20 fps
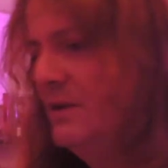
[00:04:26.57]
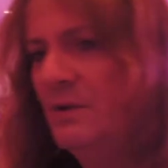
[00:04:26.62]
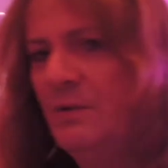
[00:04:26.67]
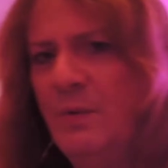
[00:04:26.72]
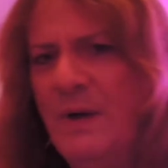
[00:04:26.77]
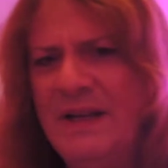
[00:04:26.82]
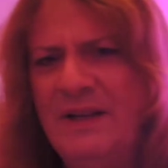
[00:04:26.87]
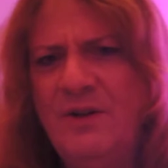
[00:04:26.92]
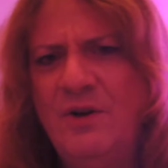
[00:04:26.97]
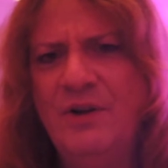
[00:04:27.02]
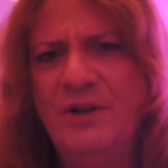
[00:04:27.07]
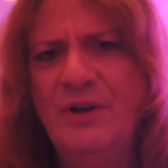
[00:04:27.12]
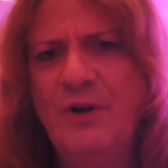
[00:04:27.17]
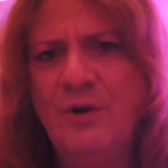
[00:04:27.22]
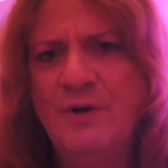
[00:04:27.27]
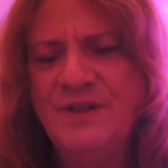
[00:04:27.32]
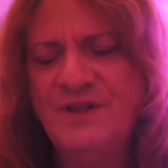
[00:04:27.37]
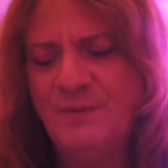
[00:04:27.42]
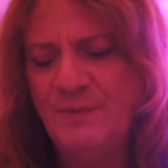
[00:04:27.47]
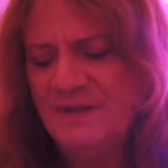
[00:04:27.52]
quite long and
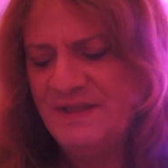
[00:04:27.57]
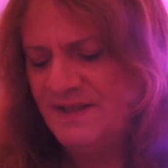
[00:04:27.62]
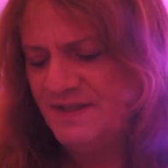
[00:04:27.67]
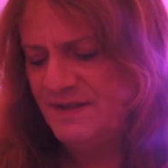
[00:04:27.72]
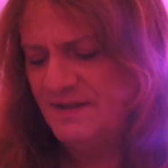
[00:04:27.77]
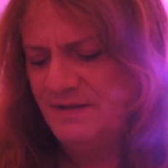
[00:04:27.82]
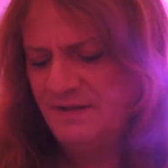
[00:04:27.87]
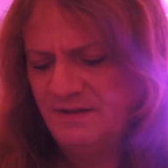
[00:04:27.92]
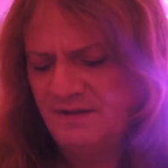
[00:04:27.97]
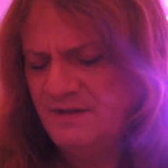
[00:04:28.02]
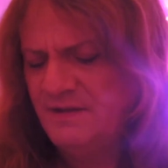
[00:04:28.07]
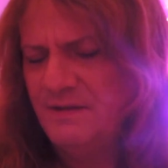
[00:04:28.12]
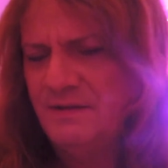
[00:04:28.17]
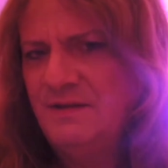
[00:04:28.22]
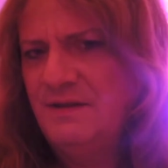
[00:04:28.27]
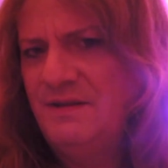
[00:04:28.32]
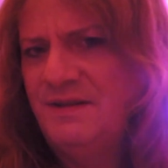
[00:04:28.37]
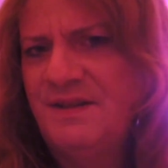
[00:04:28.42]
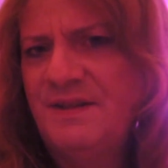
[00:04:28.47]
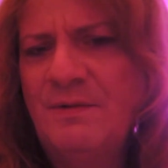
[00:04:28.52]
arduous.
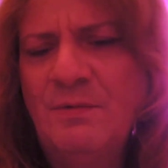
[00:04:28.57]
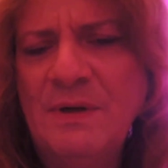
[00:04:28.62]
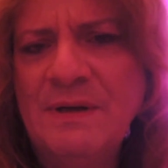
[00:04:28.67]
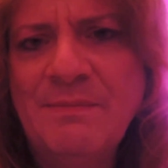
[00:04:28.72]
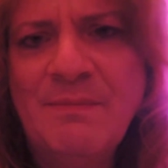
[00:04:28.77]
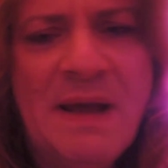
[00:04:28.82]
You still wouldn't